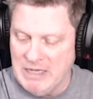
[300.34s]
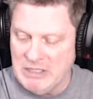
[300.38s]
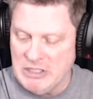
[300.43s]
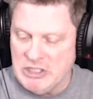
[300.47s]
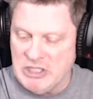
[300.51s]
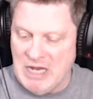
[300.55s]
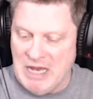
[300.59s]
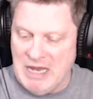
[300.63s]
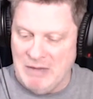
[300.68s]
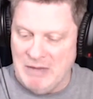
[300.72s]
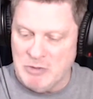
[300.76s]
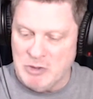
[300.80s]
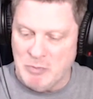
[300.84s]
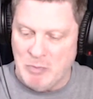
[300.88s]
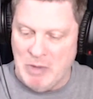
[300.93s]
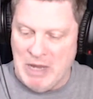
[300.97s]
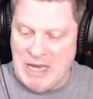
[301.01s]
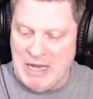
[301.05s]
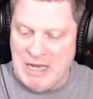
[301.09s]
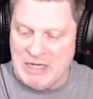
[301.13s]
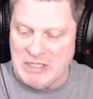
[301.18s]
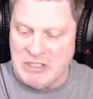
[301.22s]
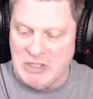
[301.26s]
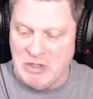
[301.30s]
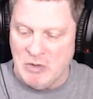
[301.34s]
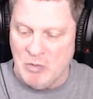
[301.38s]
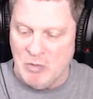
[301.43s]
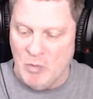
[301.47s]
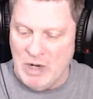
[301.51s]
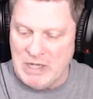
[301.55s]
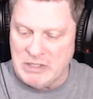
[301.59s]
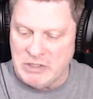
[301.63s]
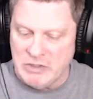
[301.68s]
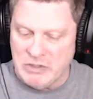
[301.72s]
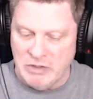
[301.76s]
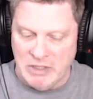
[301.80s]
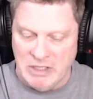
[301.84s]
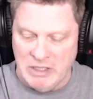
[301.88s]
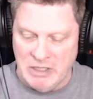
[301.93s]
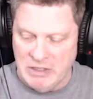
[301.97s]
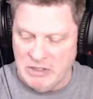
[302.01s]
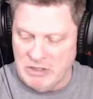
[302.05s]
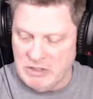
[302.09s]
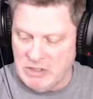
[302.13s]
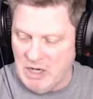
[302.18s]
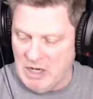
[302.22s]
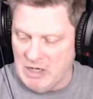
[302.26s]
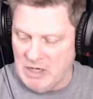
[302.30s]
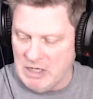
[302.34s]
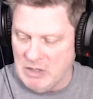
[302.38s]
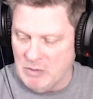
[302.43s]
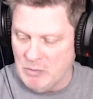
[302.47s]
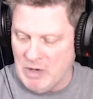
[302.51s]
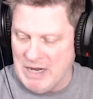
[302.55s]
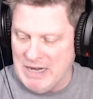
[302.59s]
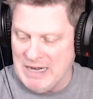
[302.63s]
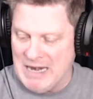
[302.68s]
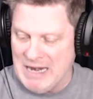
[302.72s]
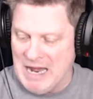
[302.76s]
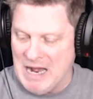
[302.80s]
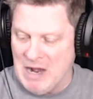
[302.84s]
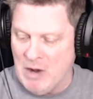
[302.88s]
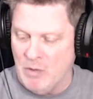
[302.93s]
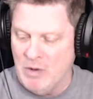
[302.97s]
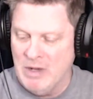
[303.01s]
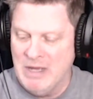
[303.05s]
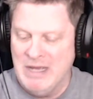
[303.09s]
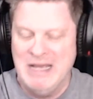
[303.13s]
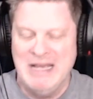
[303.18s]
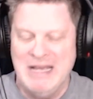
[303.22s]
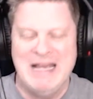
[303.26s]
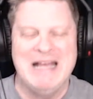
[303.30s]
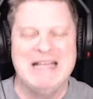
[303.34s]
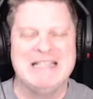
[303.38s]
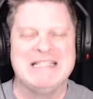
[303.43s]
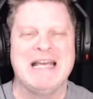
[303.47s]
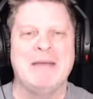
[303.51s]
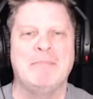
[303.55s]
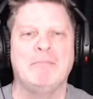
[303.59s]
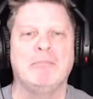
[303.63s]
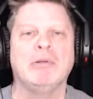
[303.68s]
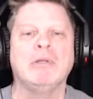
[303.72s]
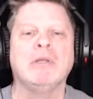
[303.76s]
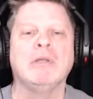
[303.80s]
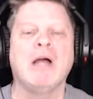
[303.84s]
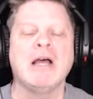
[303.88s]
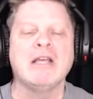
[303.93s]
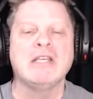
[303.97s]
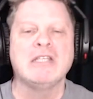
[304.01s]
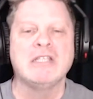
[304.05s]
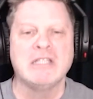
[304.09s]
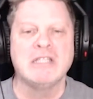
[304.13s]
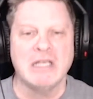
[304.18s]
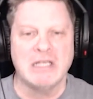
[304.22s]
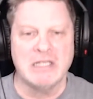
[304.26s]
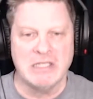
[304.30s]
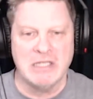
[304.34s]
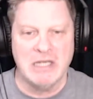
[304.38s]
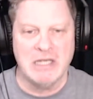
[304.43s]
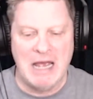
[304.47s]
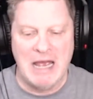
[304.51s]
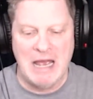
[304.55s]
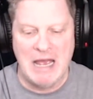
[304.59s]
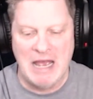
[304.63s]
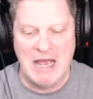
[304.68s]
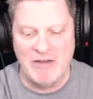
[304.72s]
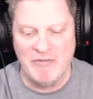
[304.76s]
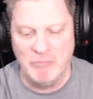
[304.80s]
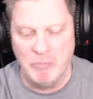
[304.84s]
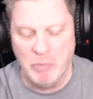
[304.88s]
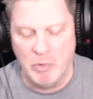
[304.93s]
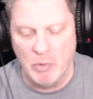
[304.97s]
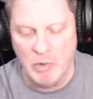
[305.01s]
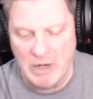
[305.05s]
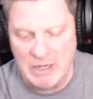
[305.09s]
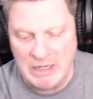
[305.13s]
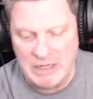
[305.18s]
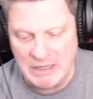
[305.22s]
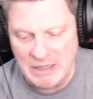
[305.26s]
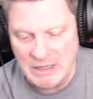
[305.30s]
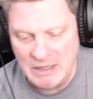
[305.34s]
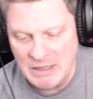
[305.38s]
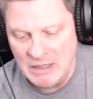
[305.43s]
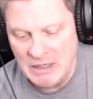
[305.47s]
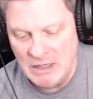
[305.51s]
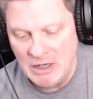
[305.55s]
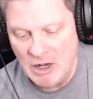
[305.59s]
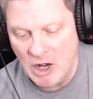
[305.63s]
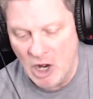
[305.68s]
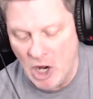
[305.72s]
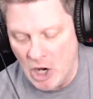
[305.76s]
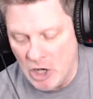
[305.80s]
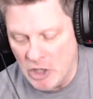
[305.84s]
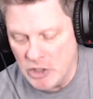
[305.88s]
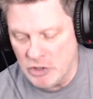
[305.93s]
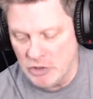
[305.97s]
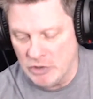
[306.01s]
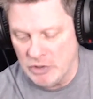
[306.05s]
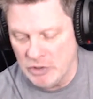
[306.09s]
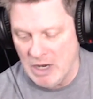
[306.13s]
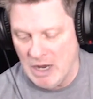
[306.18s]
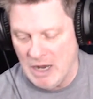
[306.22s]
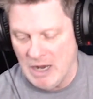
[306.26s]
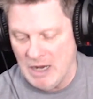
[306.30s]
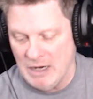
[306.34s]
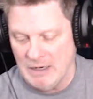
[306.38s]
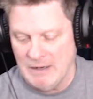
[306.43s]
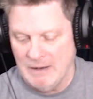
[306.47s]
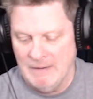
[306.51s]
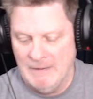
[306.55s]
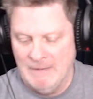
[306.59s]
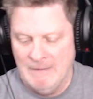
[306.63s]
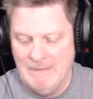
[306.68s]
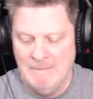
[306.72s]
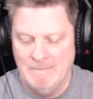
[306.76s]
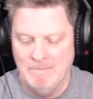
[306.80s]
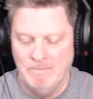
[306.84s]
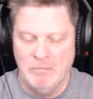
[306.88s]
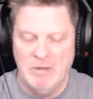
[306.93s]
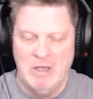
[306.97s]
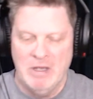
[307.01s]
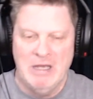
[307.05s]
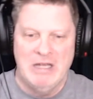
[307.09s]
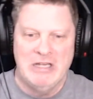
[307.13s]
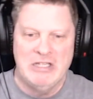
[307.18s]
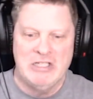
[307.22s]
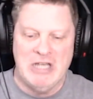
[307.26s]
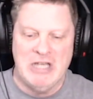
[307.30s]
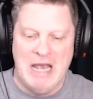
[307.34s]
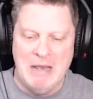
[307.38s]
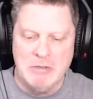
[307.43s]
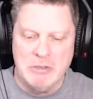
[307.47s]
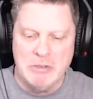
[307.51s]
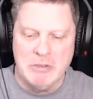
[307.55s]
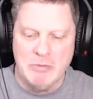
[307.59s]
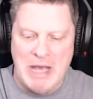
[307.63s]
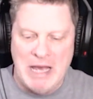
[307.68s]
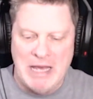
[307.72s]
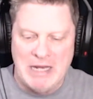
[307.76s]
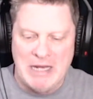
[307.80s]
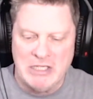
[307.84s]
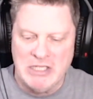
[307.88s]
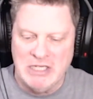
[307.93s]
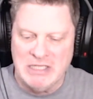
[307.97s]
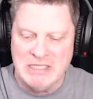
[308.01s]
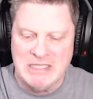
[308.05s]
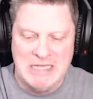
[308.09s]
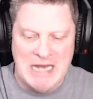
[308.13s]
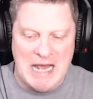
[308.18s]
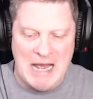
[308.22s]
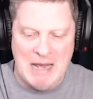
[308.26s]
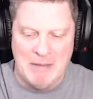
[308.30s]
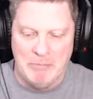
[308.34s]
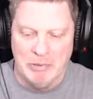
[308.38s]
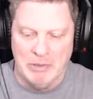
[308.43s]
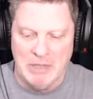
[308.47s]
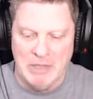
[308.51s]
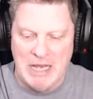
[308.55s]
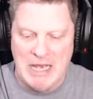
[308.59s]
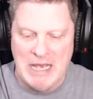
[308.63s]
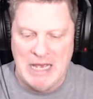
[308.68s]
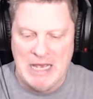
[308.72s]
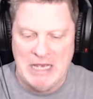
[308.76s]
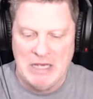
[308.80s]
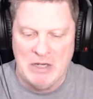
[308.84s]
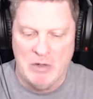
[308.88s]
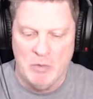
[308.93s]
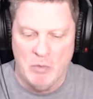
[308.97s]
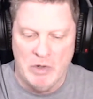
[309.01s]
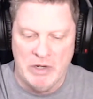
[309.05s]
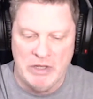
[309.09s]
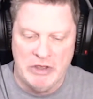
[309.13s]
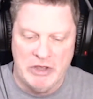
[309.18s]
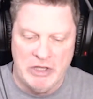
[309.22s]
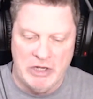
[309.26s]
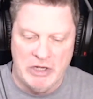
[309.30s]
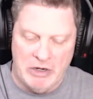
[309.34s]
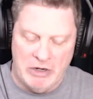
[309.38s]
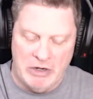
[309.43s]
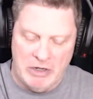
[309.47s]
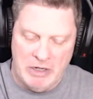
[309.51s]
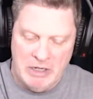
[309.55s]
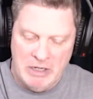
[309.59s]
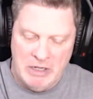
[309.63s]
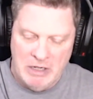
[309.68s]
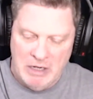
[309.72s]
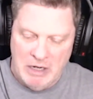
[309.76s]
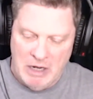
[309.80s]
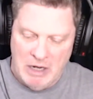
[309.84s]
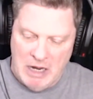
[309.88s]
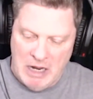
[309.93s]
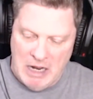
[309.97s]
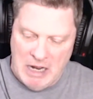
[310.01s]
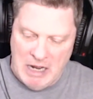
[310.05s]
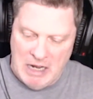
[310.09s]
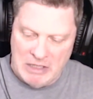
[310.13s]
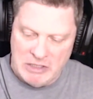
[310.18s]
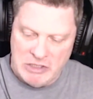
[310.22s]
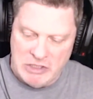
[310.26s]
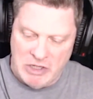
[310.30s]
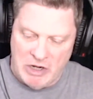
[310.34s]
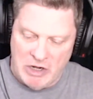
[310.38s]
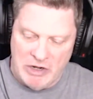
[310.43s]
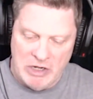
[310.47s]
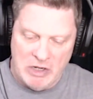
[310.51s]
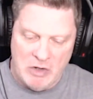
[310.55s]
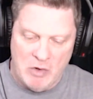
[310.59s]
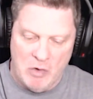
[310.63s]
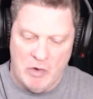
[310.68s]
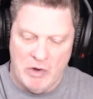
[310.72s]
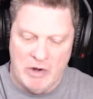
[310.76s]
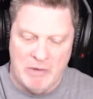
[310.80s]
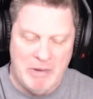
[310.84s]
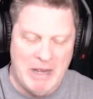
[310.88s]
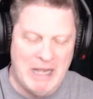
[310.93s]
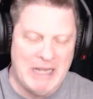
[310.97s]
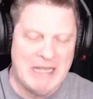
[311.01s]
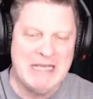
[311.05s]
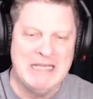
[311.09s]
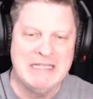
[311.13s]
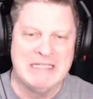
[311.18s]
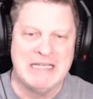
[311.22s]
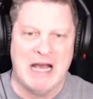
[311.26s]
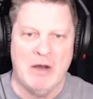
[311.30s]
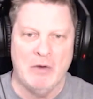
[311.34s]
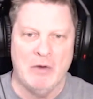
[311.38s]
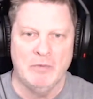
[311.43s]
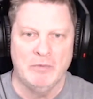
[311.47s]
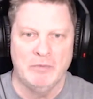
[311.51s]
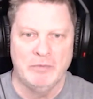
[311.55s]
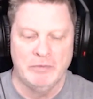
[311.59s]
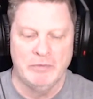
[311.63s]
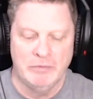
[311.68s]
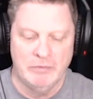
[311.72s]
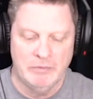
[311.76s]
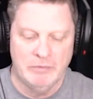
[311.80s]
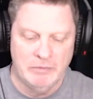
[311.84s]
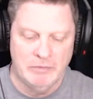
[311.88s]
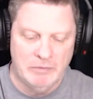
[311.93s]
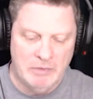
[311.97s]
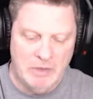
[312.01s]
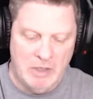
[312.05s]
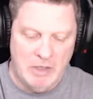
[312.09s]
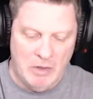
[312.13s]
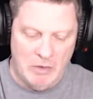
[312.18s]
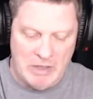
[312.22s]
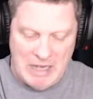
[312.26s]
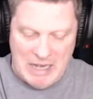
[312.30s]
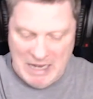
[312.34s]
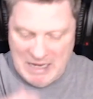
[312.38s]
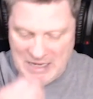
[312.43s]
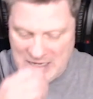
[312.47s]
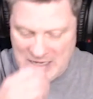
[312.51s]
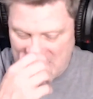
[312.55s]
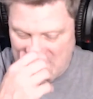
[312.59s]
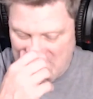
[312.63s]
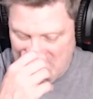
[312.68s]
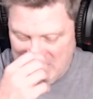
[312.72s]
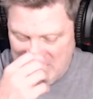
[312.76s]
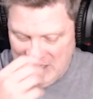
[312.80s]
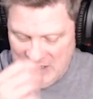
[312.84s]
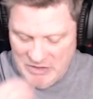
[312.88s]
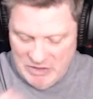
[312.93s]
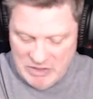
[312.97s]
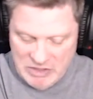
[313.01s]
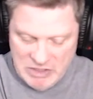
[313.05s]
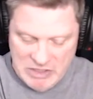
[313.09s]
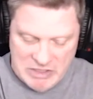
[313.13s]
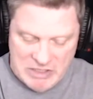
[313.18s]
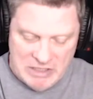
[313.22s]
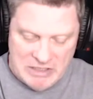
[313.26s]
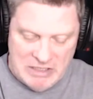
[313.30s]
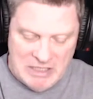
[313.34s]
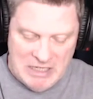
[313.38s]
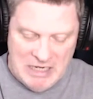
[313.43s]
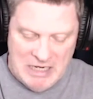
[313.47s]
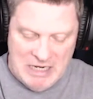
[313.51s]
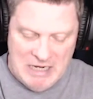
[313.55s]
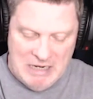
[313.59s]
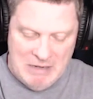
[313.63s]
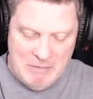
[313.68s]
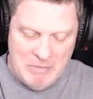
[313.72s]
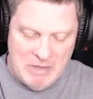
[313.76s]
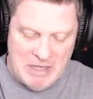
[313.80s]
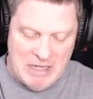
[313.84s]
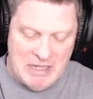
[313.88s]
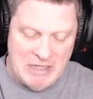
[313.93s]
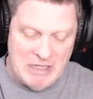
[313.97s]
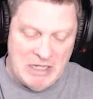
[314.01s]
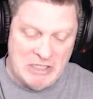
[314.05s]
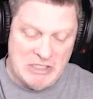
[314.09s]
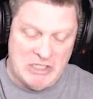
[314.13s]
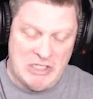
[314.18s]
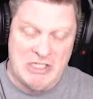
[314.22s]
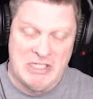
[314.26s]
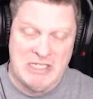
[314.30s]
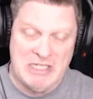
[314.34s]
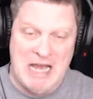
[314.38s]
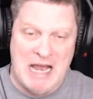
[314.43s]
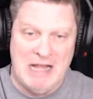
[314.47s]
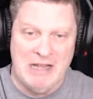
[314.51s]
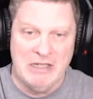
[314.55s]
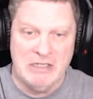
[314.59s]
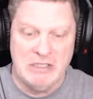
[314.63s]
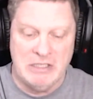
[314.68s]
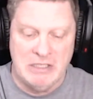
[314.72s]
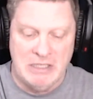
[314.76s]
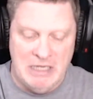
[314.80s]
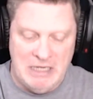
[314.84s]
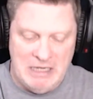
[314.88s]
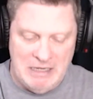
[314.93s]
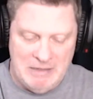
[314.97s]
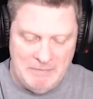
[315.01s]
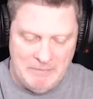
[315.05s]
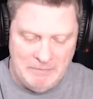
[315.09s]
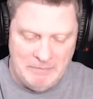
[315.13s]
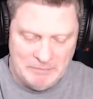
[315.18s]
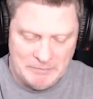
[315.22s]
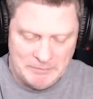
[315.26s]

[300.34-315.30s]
James Madison. Western Kentucky right now is a plus 6.5 point underdog. James Madison's not playing with their starting quarterback. He's out. Okay. This is a team that it's a solid team.